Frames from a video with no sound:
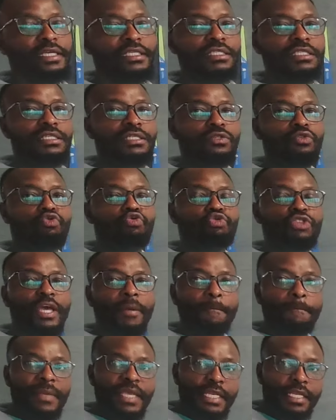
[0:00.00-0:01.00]
it to the
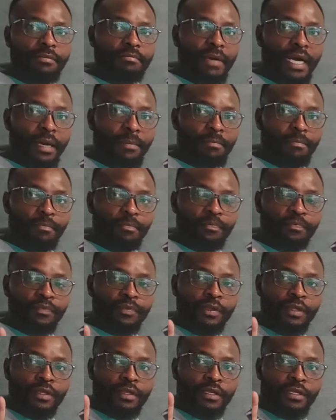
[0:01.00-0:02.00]
minimum
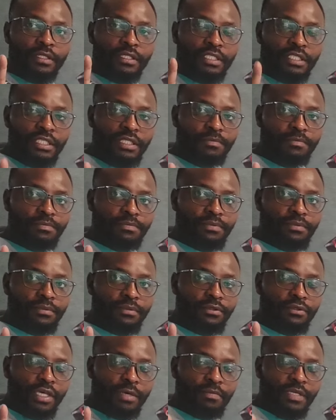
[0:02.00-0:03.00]
trip,
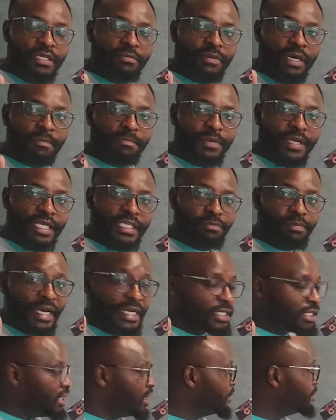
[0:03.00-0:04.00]
to the minimum price
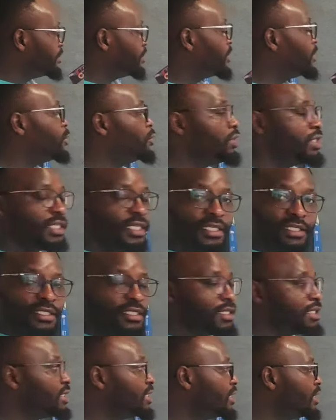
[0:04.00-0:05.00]
per trip, which is
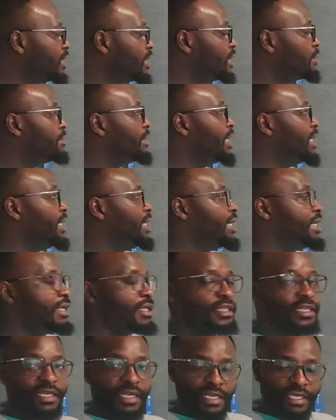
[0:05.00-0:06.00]
dictated by
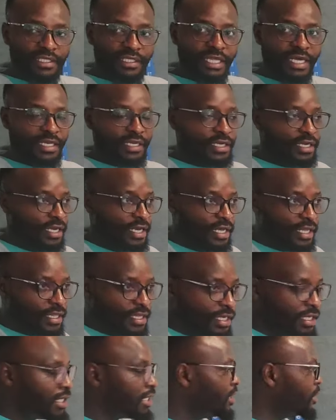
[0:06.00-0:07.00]
anything less than
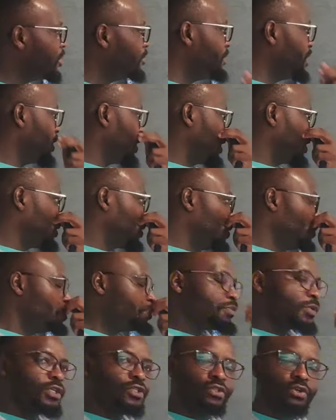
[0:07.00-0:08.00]
3 kilometers.
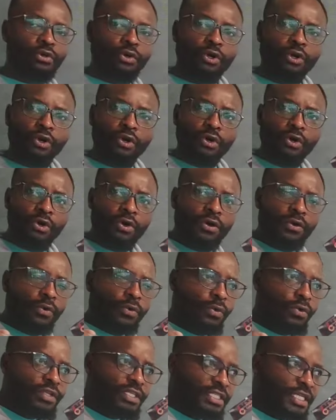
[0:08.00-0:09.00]
So
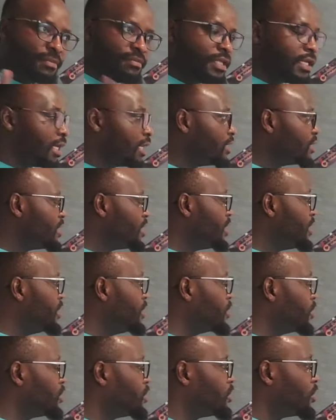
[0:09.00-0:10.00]
something else they
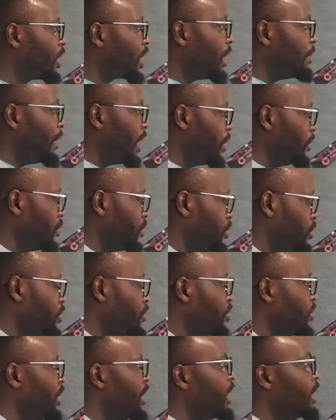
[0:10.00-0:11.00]
did not talk about. You
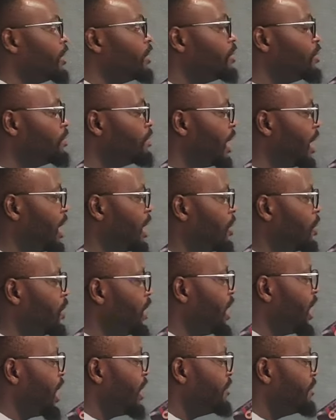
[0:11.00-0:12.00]
know, in Uber,
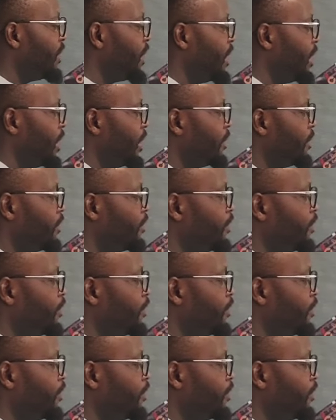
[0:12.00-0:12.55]
we have the